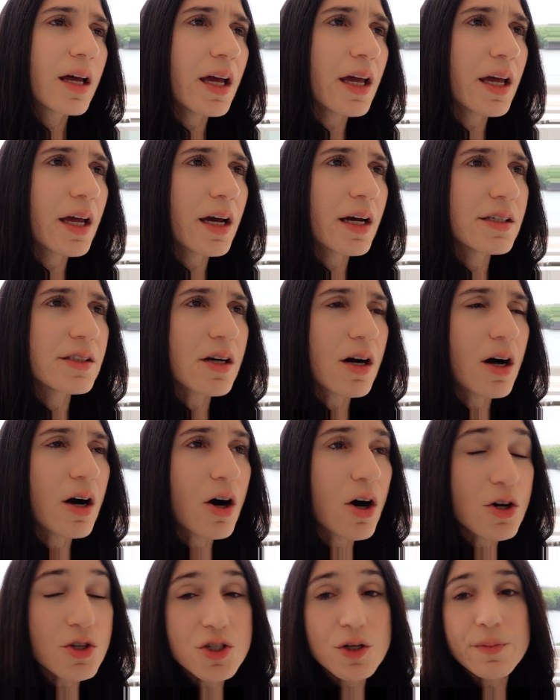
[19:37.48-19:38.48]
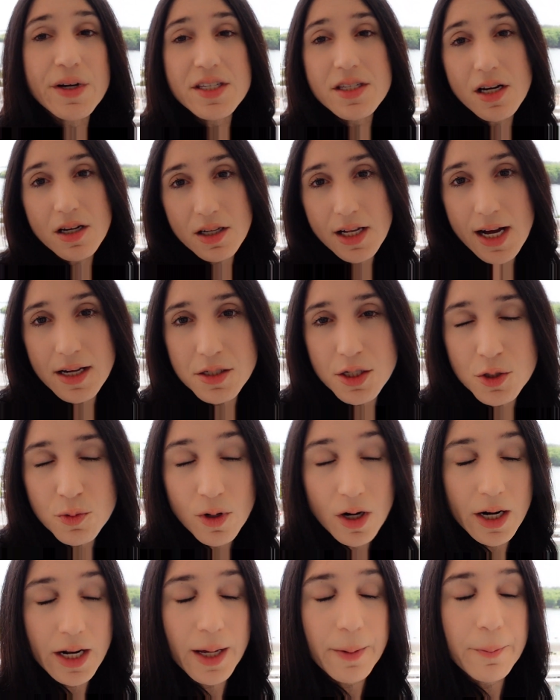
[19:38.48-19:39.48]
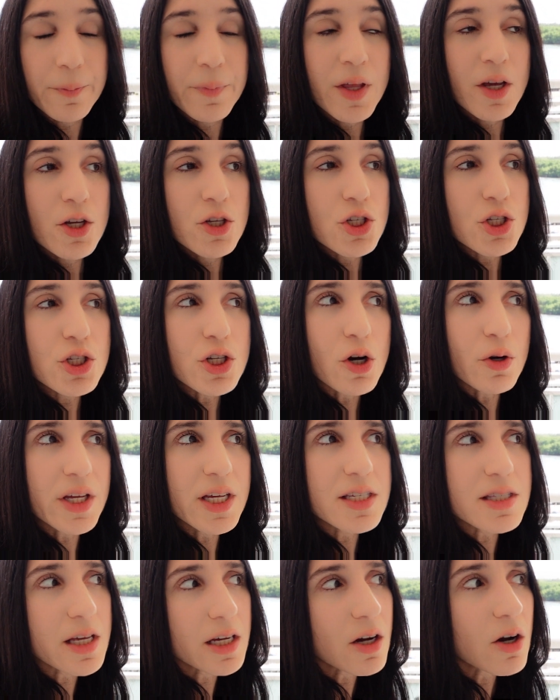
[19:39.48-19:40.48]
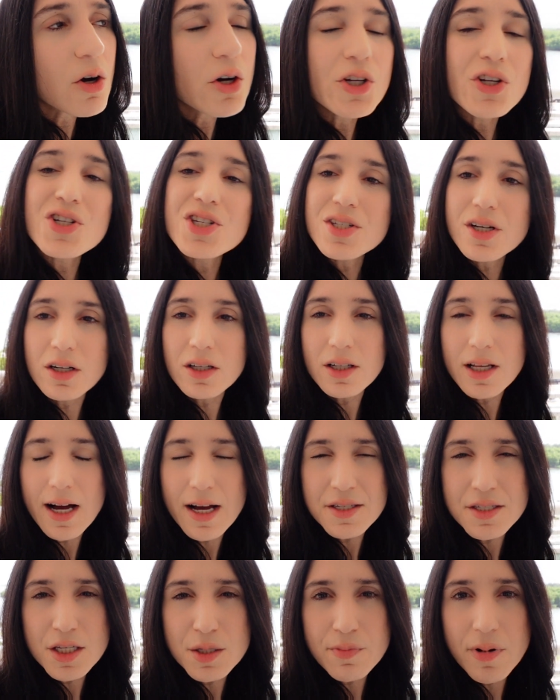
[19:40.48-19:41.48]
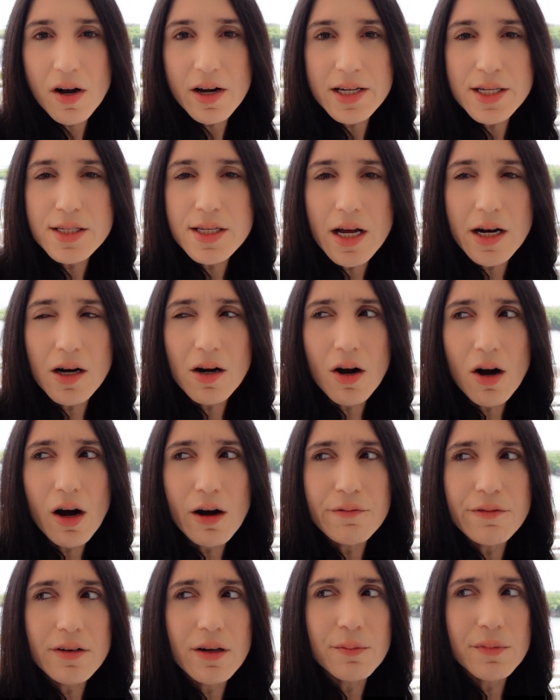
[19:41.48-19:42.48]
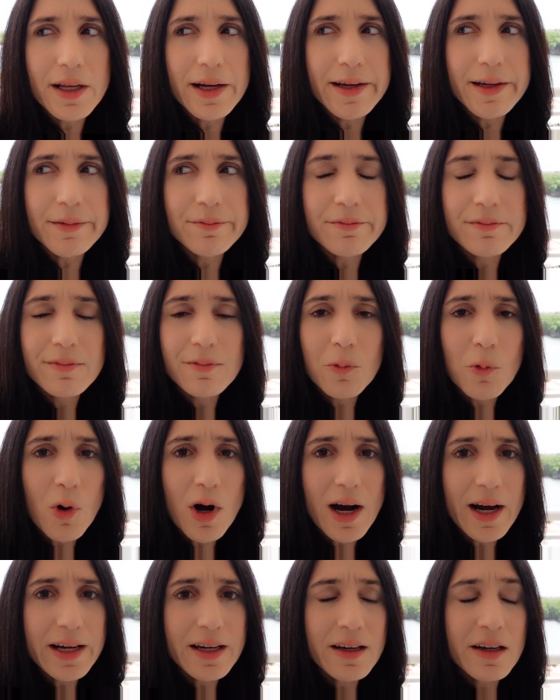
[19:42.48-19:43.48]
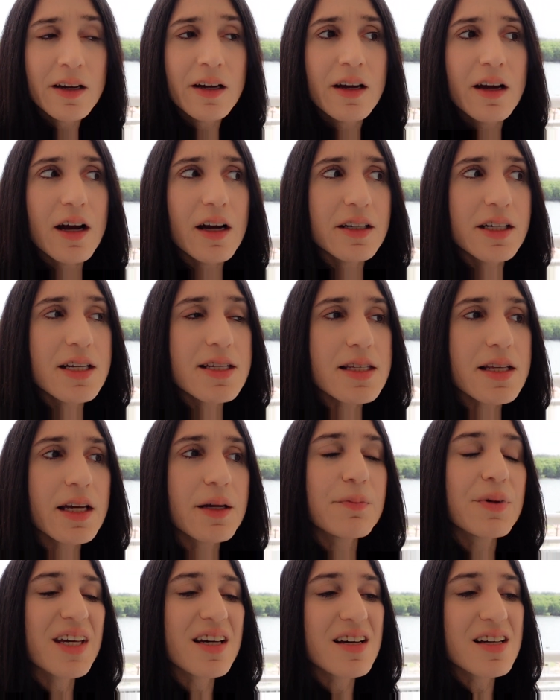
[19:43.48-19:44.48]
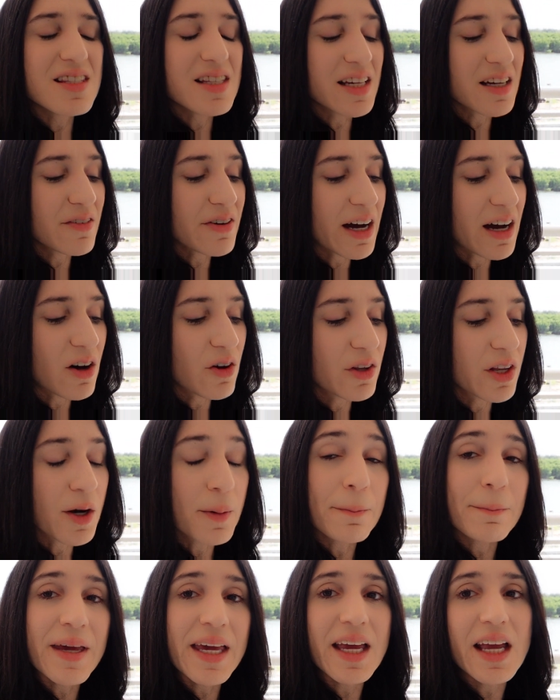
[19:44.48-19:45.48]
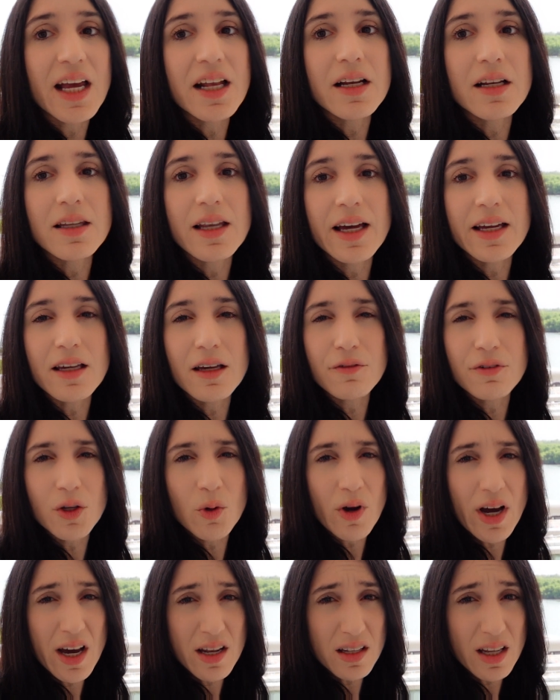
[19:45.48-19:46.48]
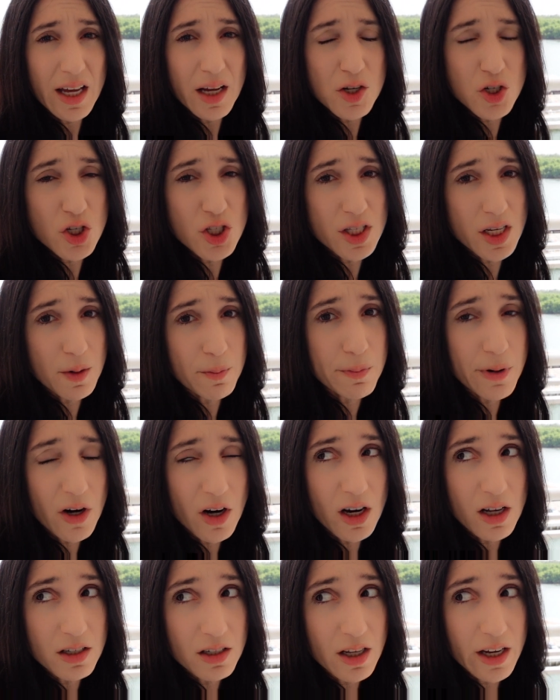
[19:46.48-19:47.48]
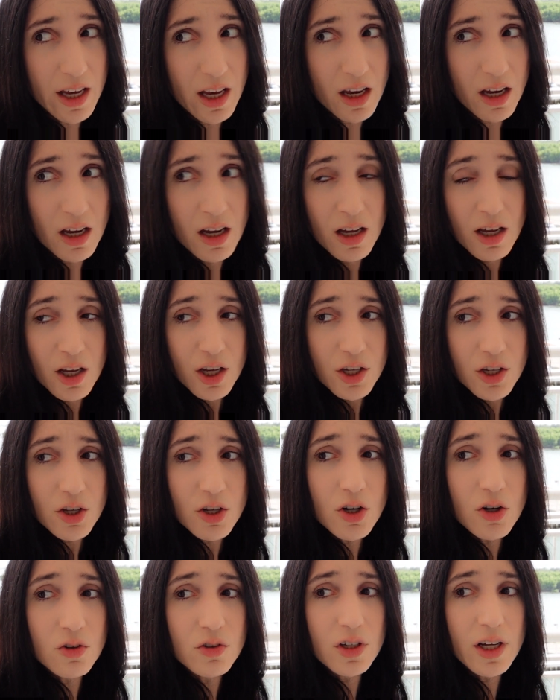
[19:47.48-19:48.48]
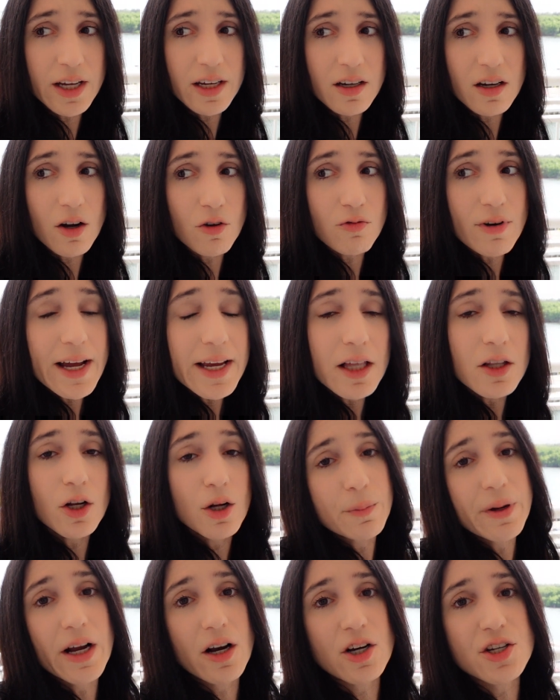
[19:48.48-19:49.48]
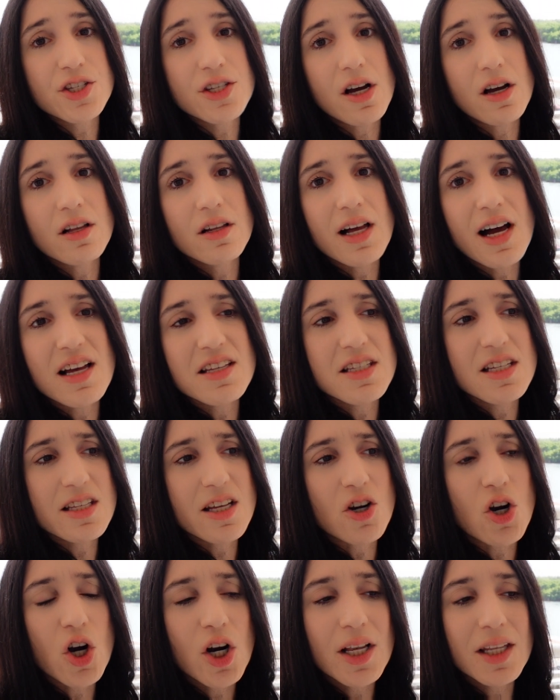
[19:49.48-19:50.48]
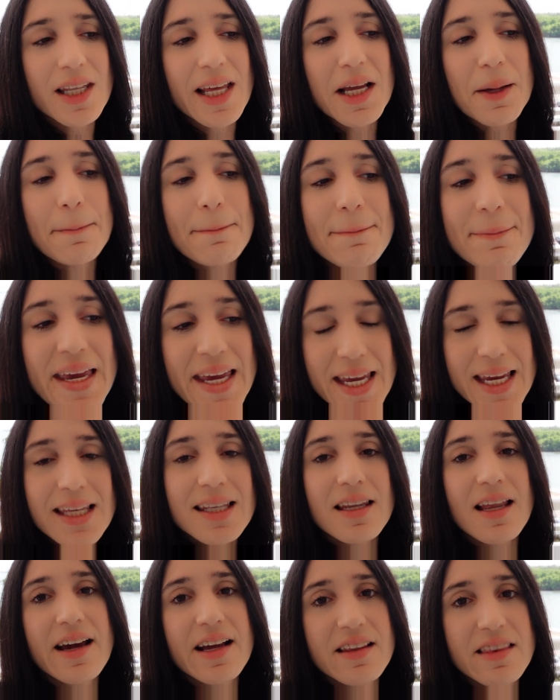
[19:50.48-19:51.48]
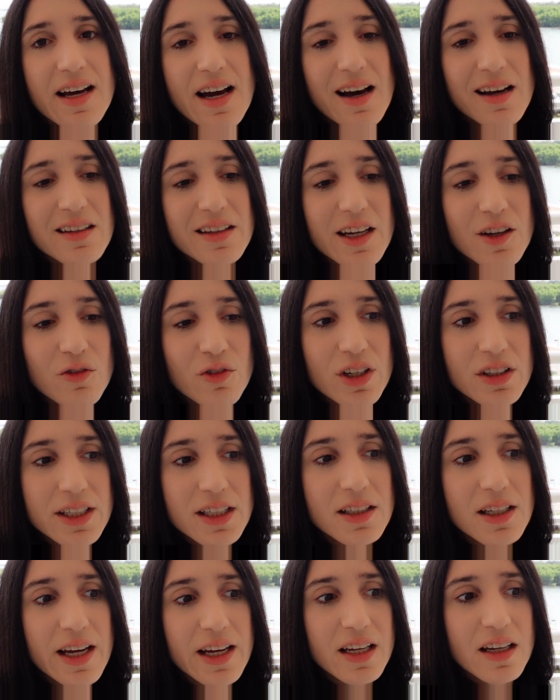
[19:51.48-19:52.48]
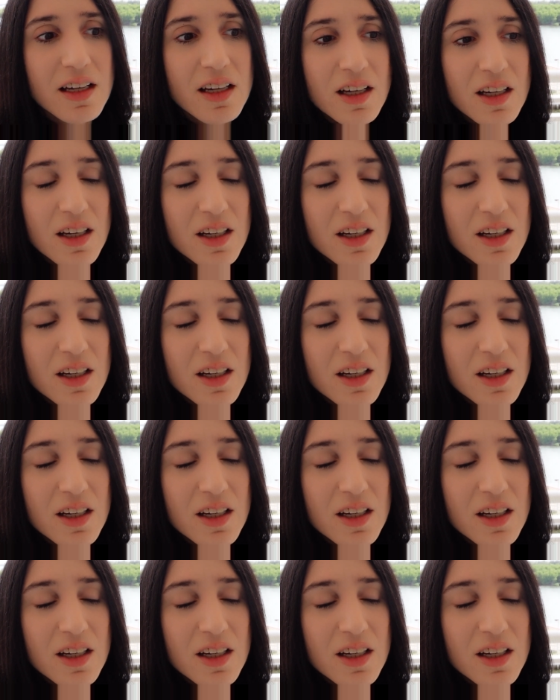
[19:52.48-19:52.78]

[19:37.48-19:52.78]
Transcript: and also my sunglasses were in it. So he's like, oh, your sunglasses probably set it off. And I'm like, why? And he's like, because like of how they're made. And like, if you had like just like bought like, you know, like a regular pair of sunglasses that aren't like made like that, like really like,